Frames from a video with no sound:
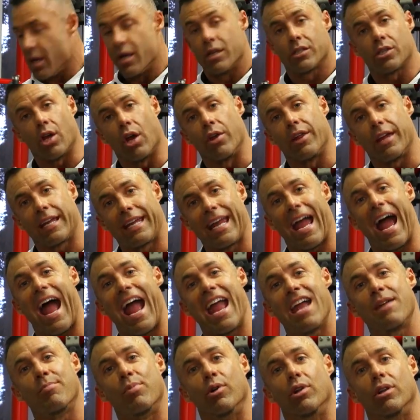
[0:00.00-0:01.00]
So the
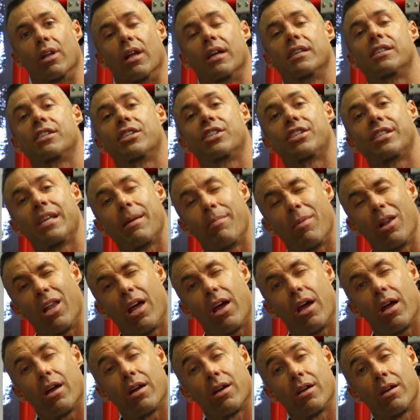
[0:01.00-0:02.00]
cable,
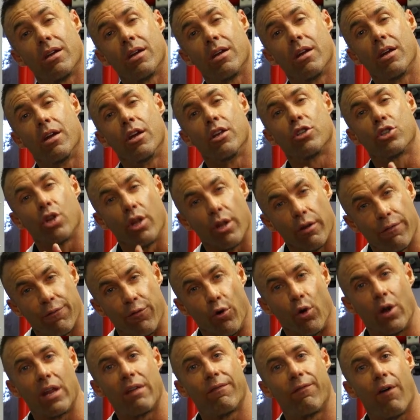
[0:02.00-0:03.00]
similar to the
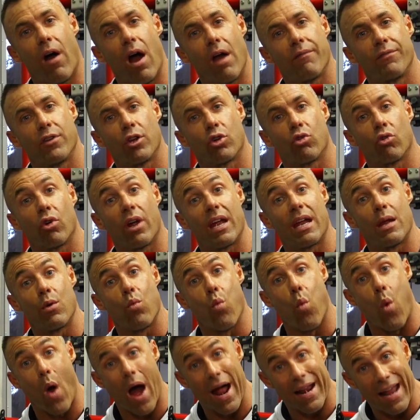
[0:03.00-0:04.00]
45-degree
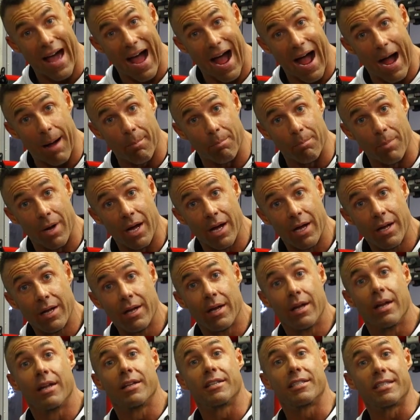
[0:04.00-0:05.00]
one-arm
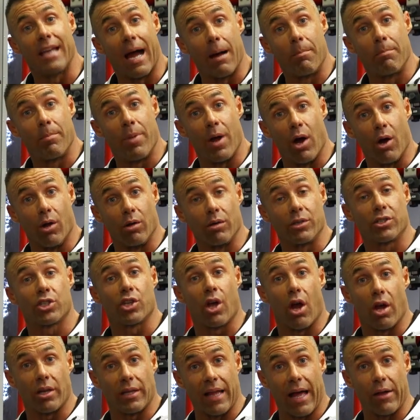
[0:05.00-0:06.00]
dumbbell
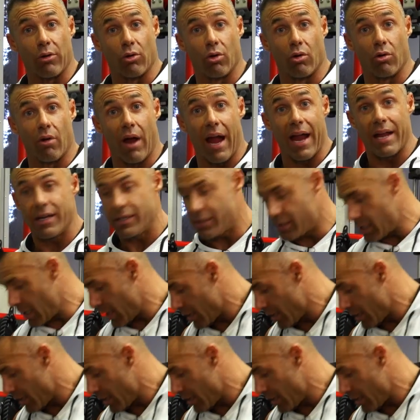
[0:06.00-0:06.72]
side lateral raise.